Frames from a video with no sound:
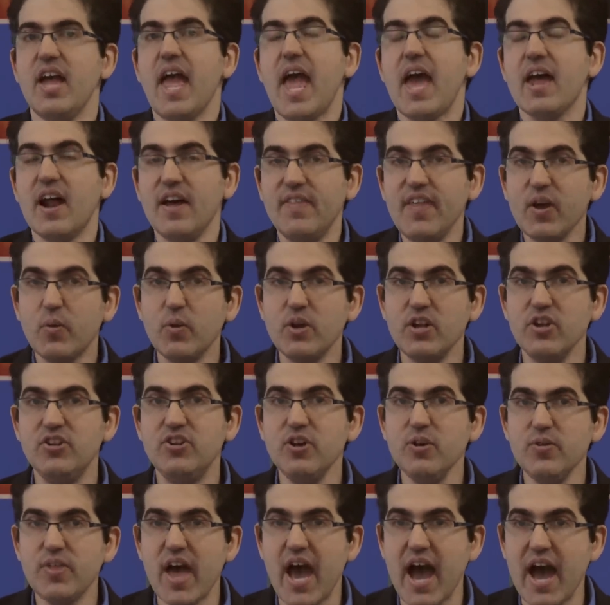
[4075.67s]
And I think when you
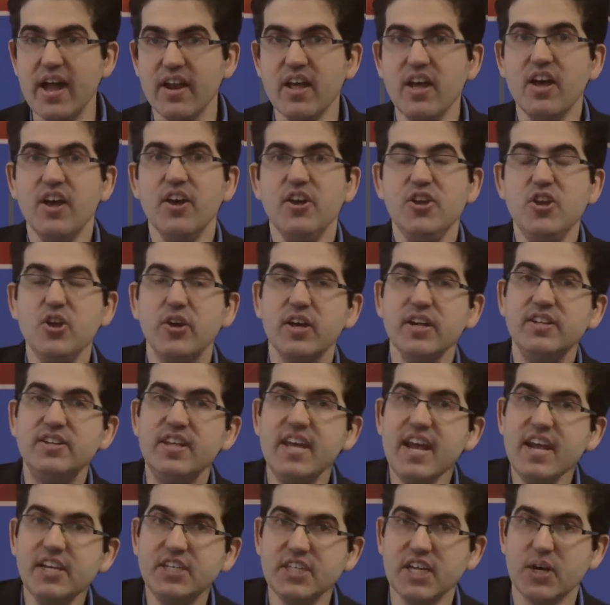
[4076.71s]
do that, you can
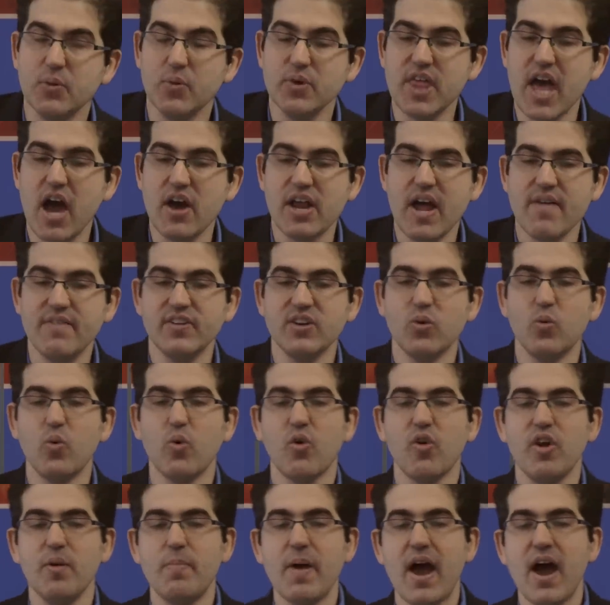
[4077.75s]
teach it without having to
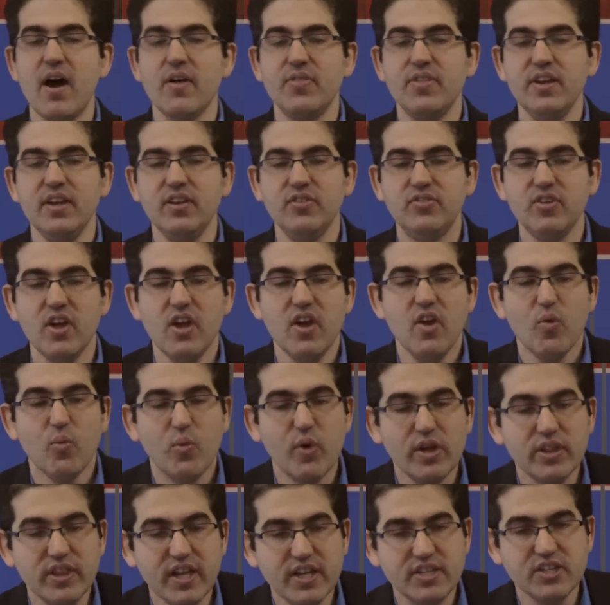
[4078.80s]
worry about these
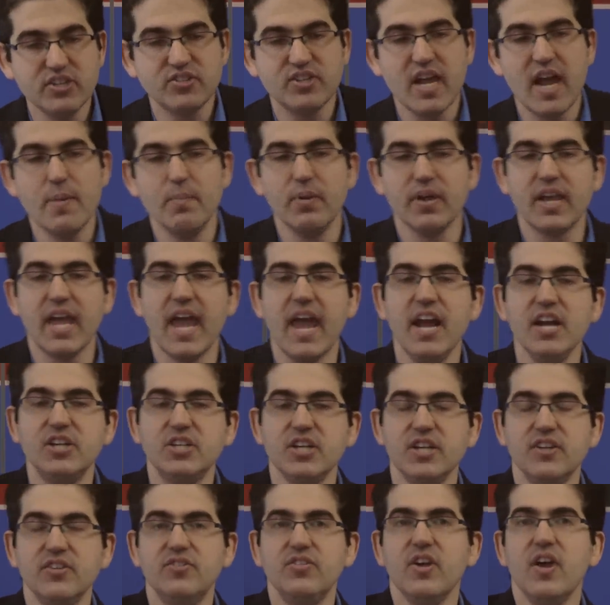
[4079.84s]
religious
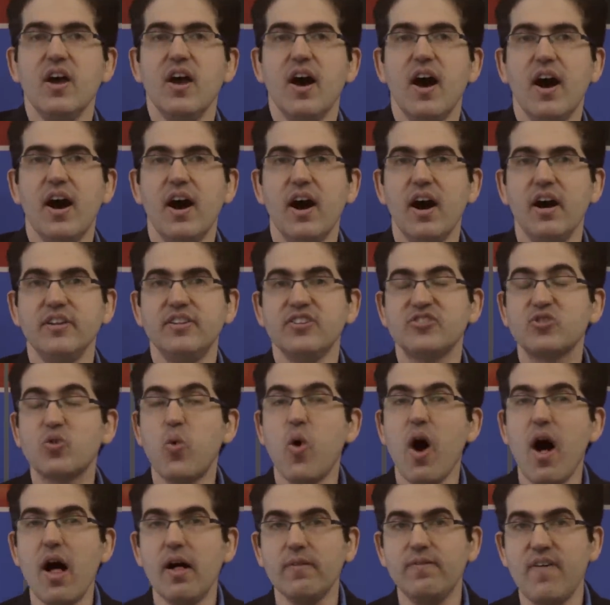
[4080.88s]
implications uh,
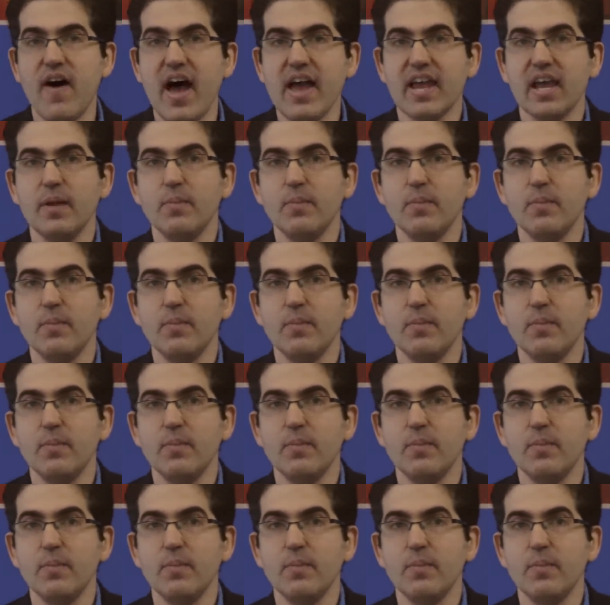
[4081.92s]
disqualifying